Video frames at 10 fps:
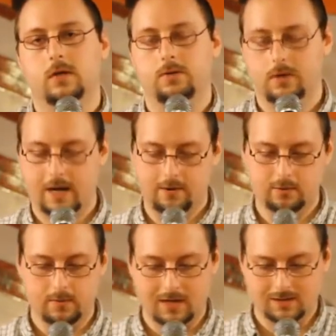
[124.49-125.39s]
They were
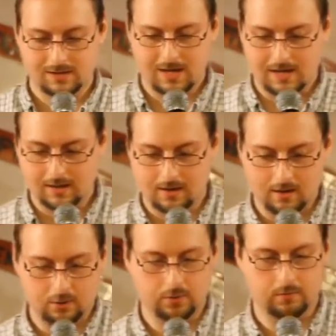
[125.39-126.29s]
down to my side,
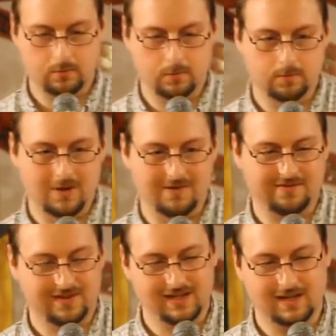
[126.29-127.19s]
and I couldn't move my
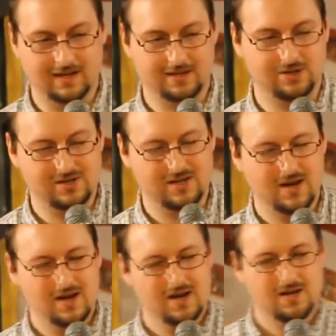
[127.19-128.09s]
feet. I could just,
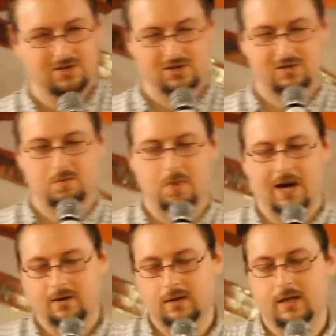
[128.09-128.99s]
just
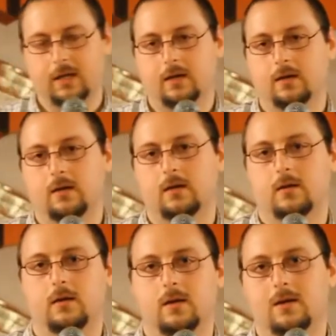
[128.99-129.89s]
barely
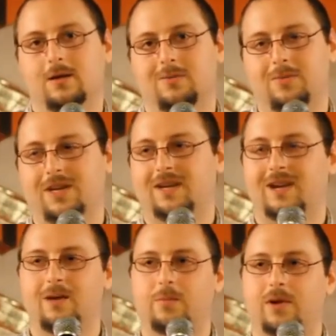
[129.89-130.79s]

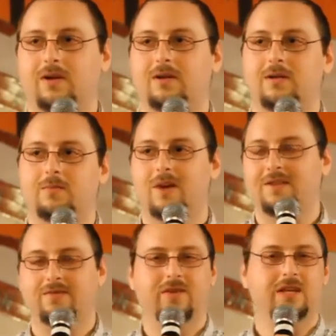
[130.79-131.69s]
pick up
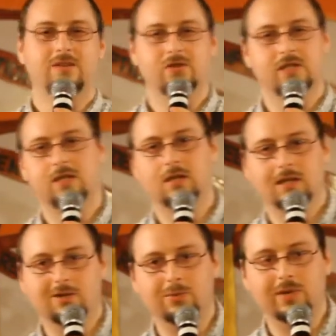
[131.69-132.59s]
my feet just a
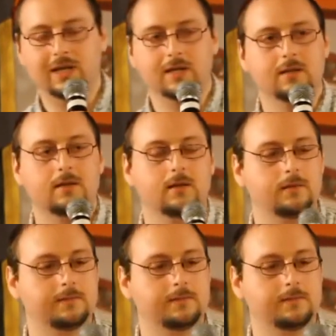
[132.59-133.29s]
little bit.